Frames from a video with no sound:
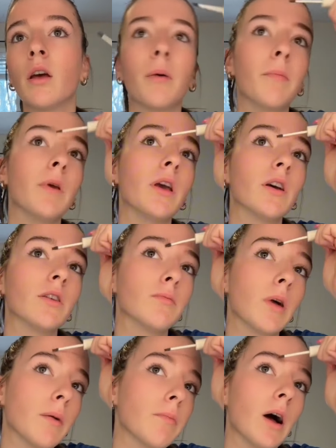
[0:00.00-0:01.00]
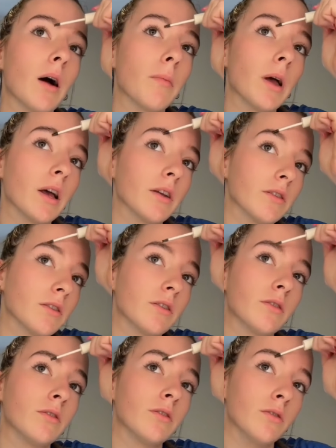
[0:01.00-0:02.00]
because my mom has
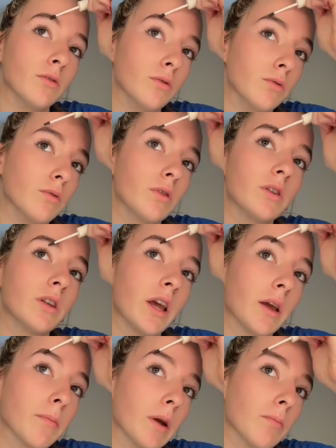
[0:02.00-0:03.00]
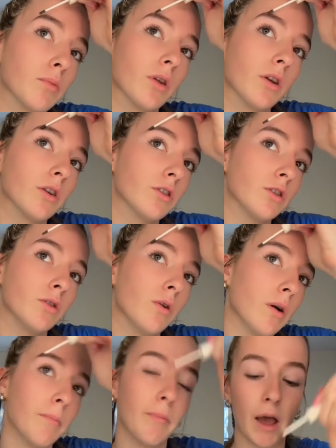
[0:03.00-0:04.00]
to take my brother to
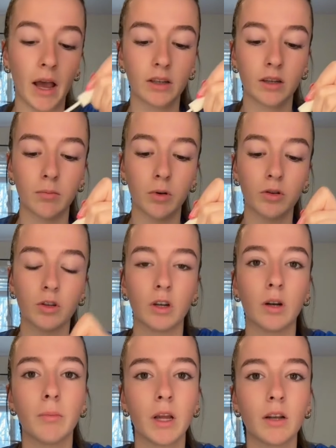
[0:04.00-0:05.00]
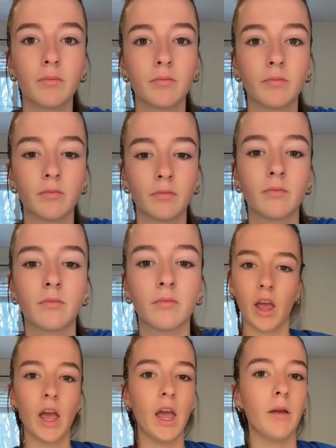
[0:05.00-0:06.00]
a basketball tournament
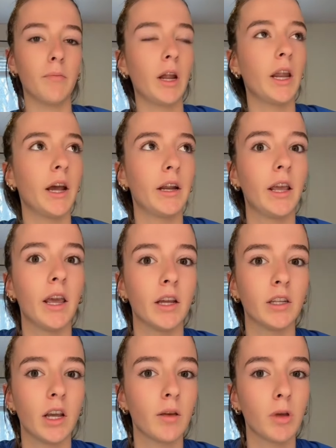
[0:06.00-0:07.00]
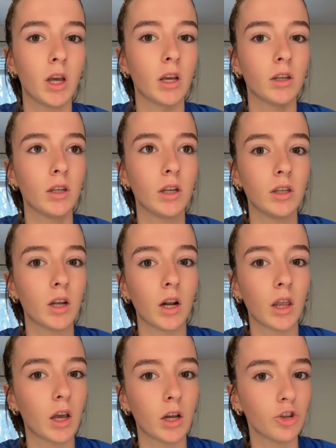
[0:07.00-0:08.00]
and my dad can't take me because he's out of
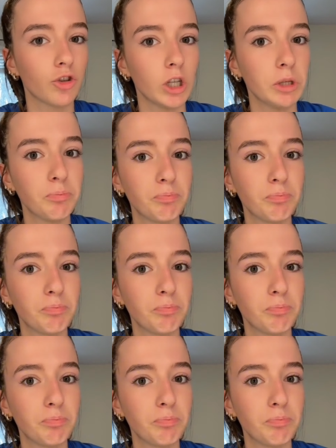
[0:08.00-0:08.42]
the country.